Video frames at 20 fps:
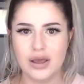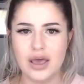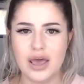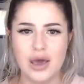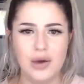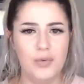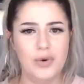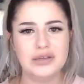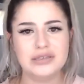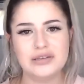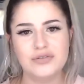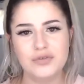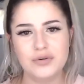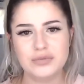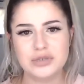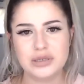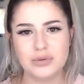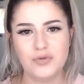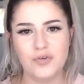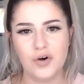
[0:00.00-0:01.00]
It wasn't from
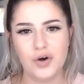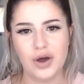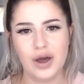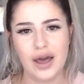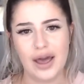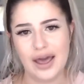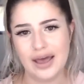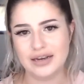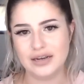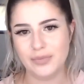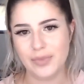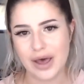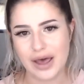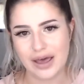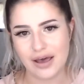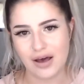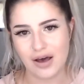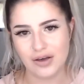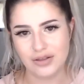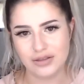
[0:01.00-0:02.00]
Sephora, I had to buy
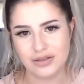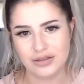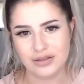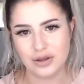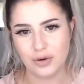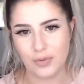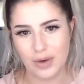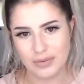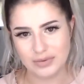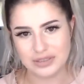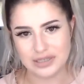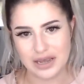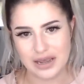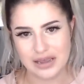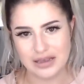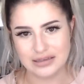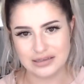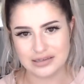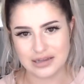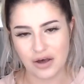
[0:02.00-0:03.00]
it on the website
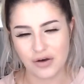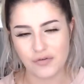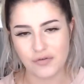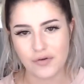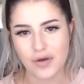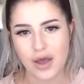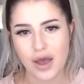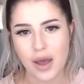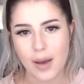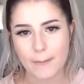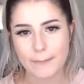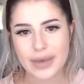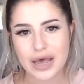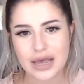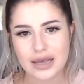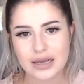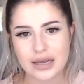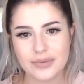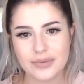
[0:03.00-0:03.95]
itself, but